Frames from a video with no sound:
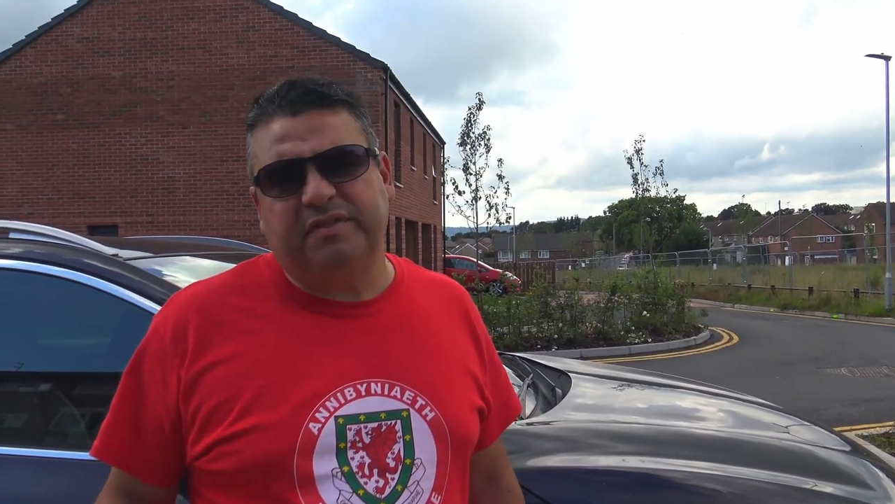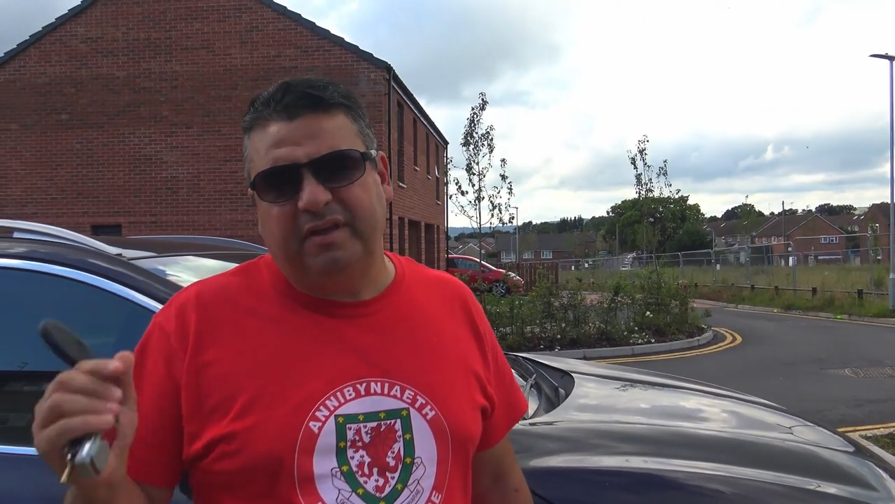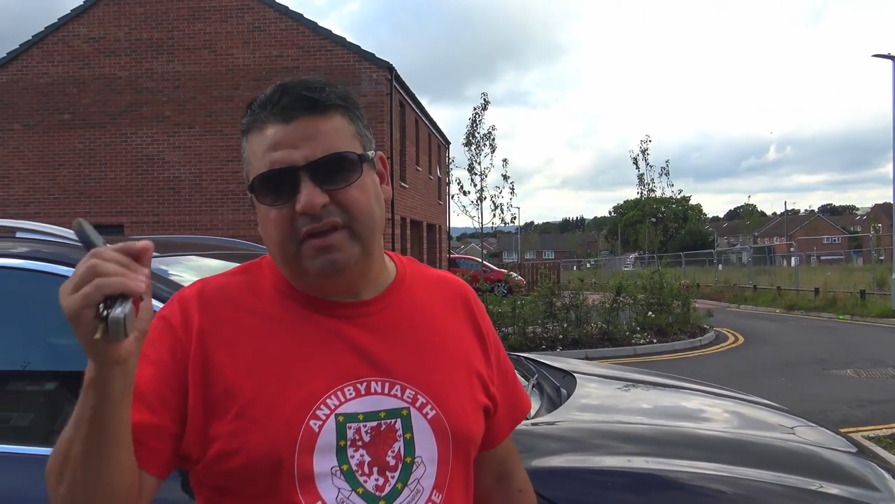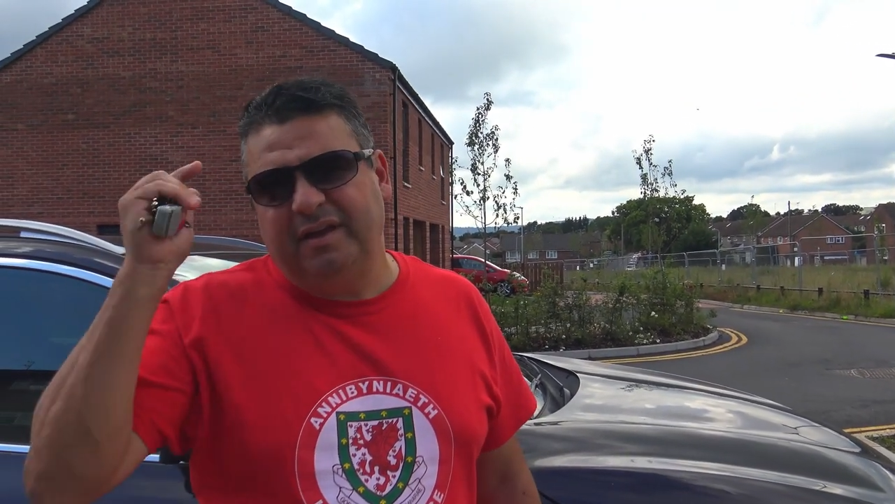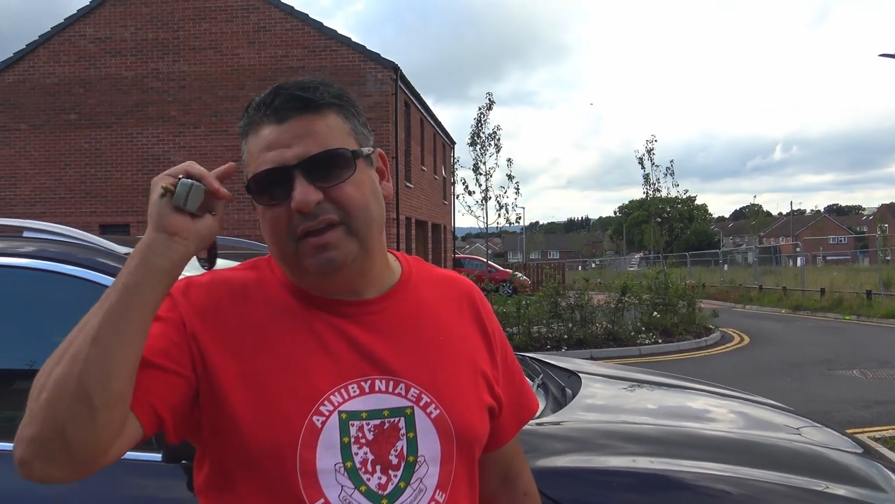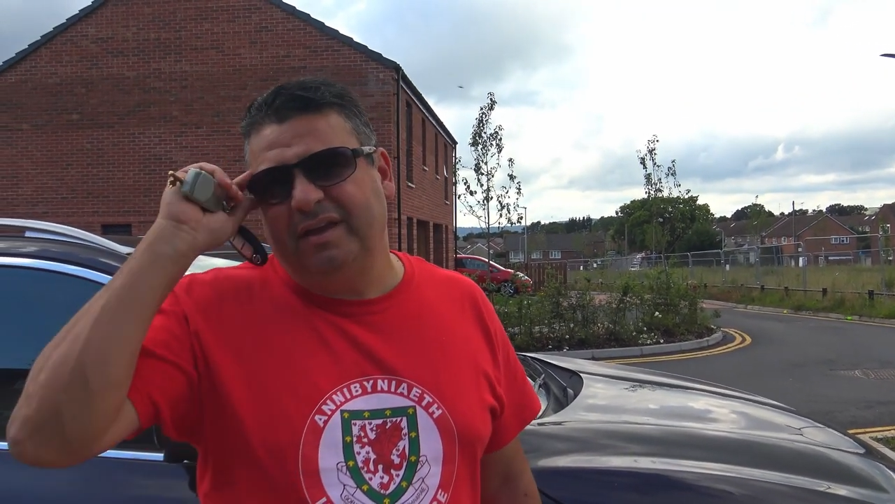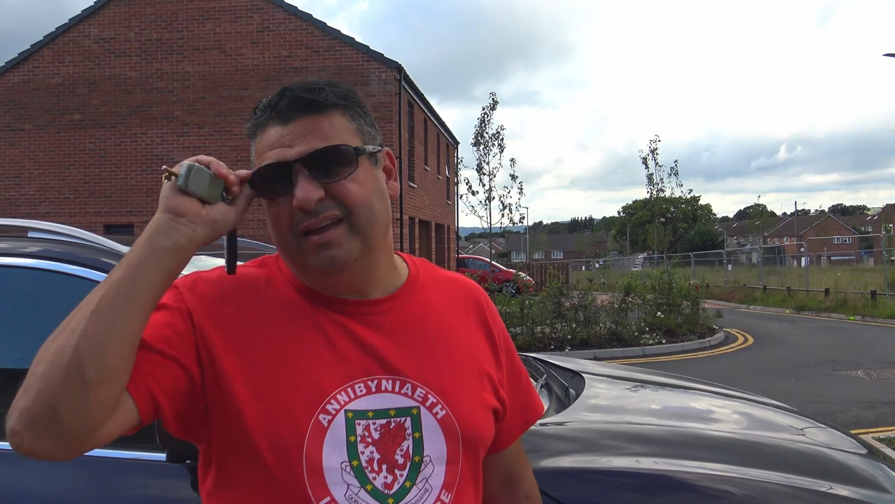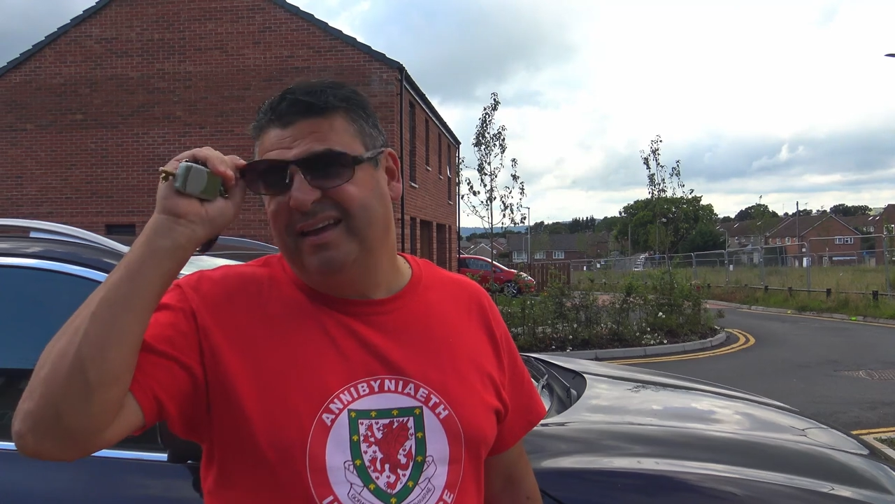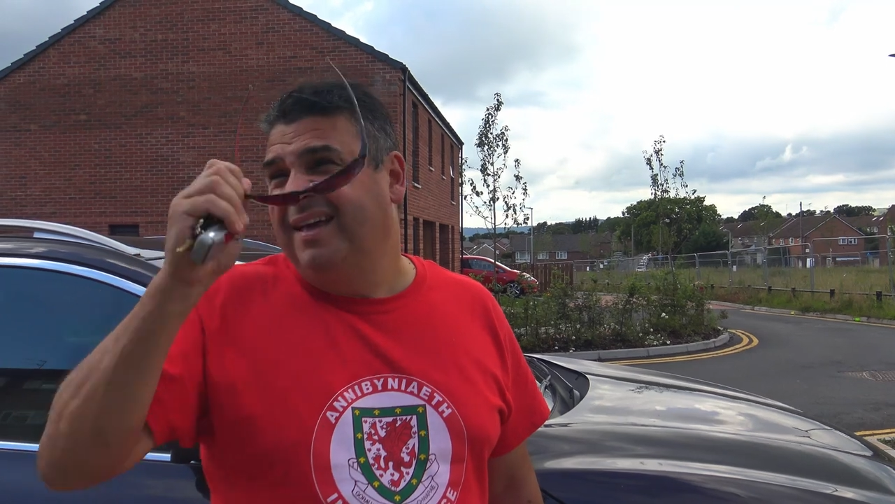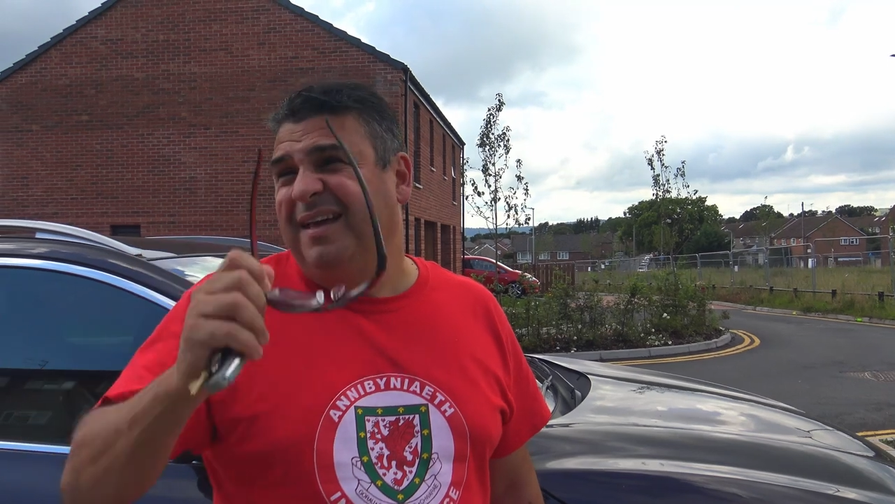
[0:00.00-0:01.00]
the
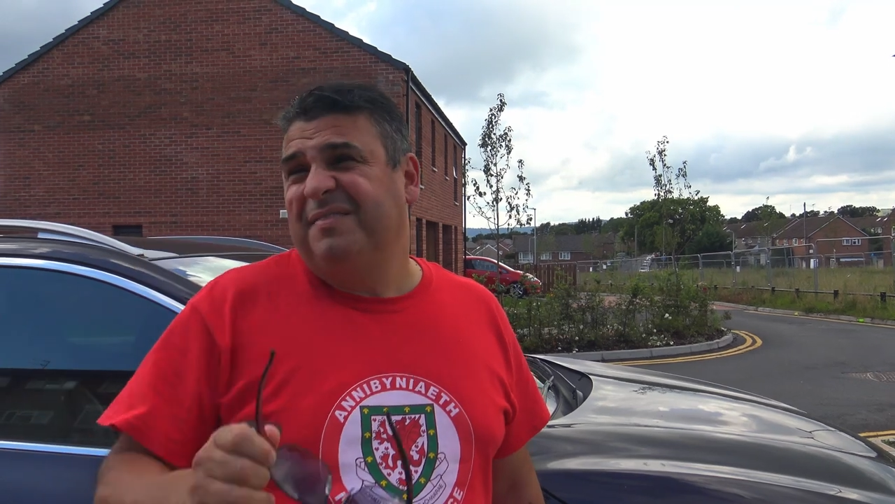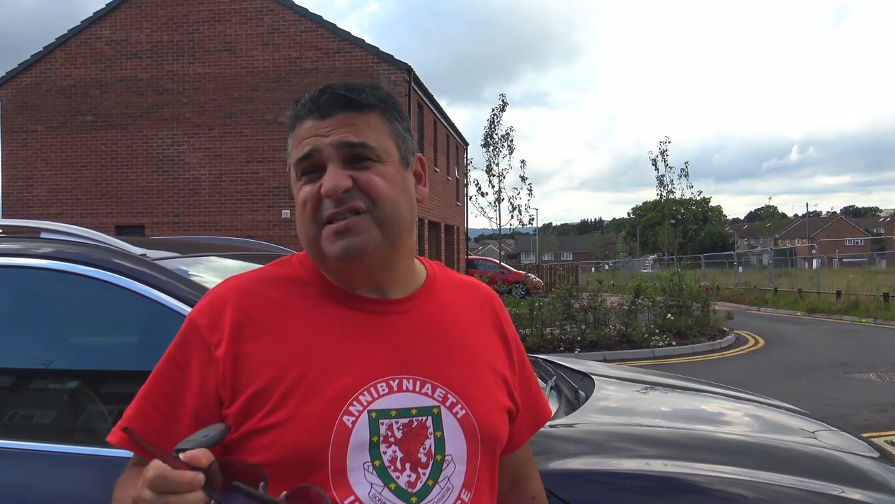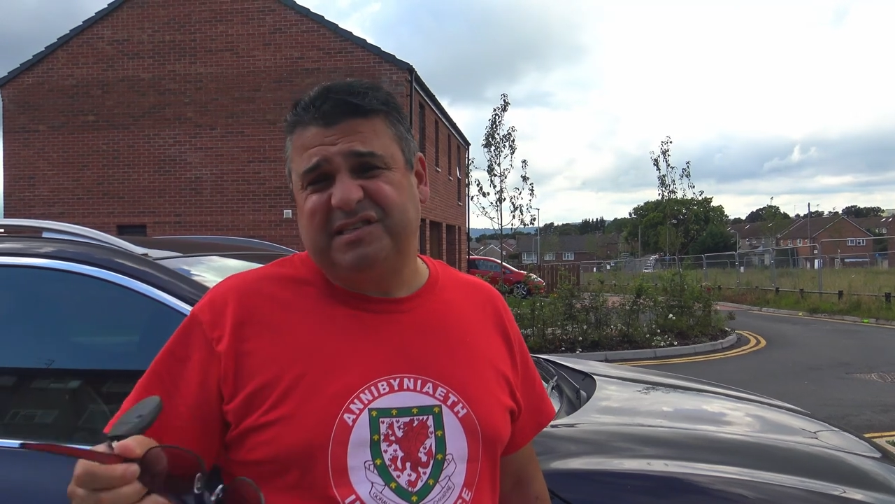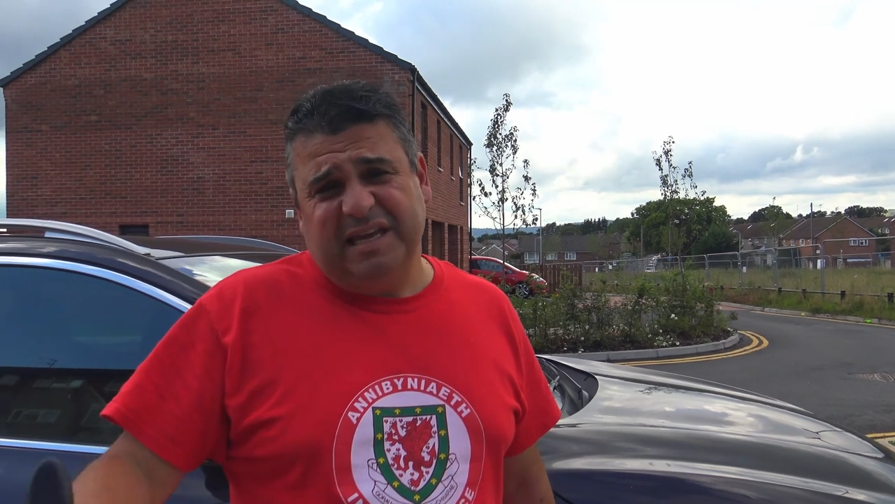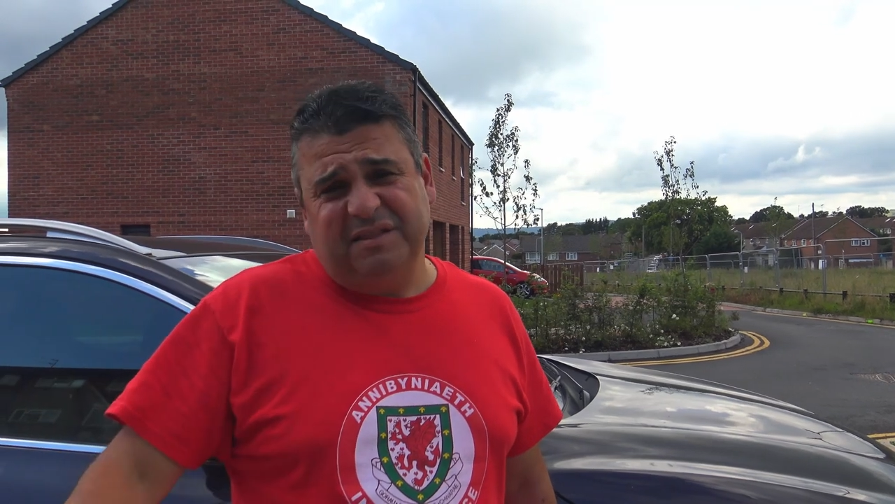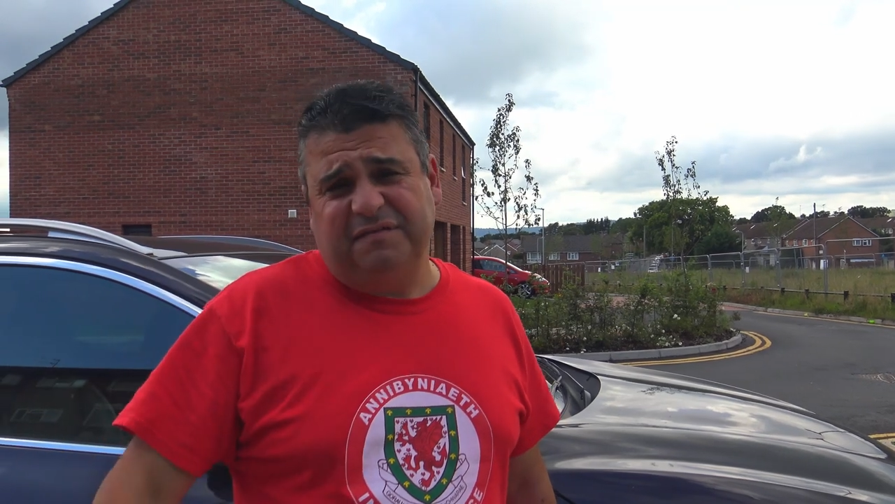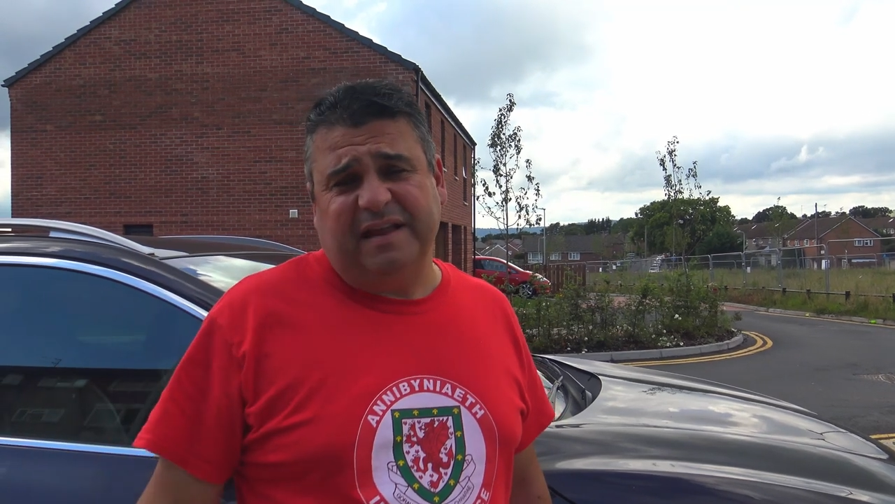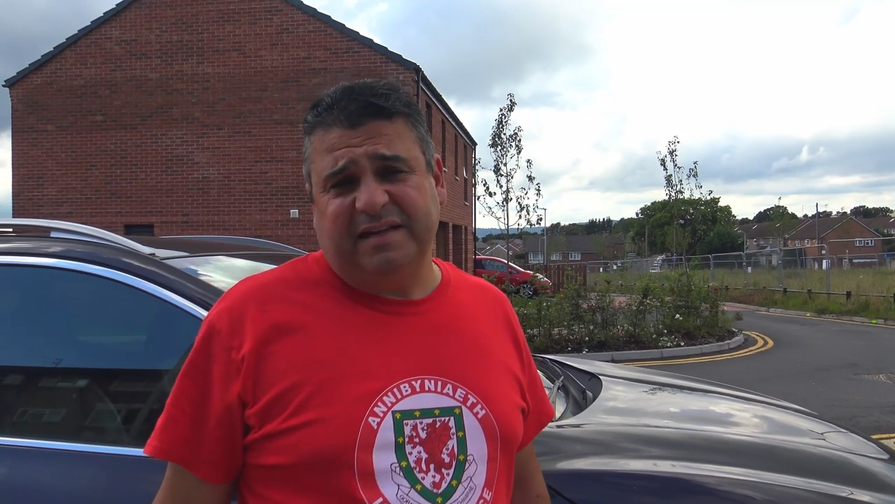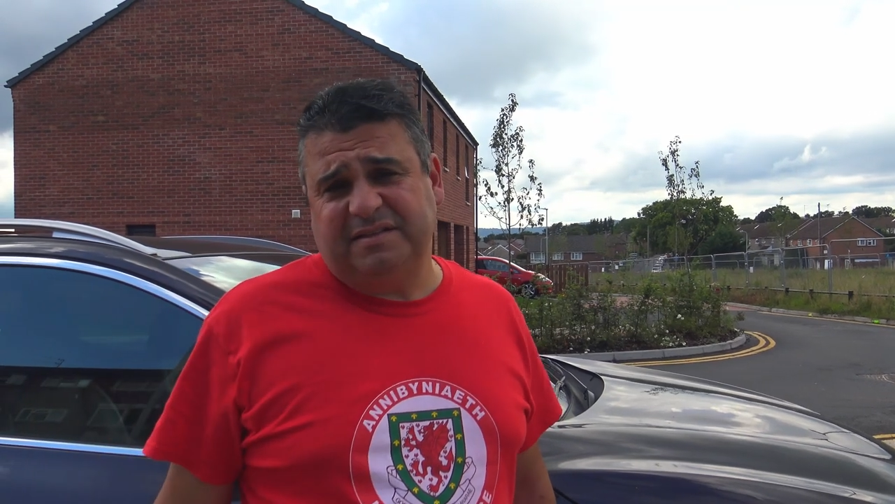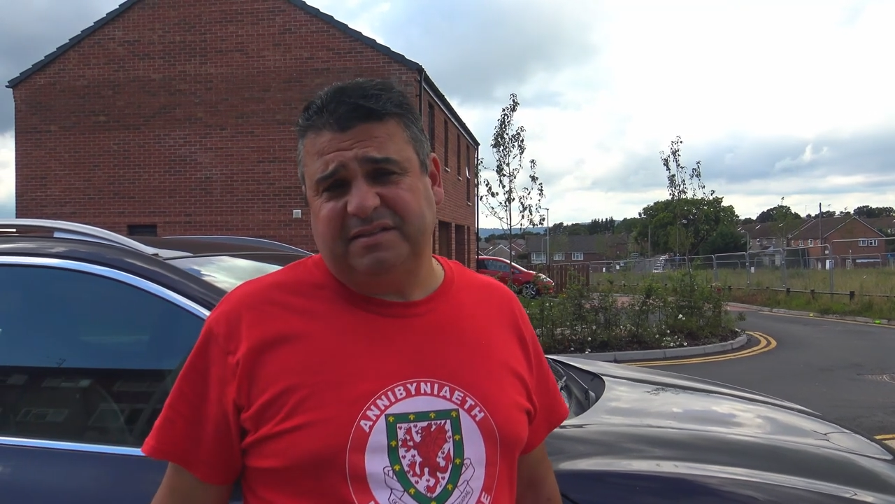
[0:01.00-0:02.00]
state of the flats.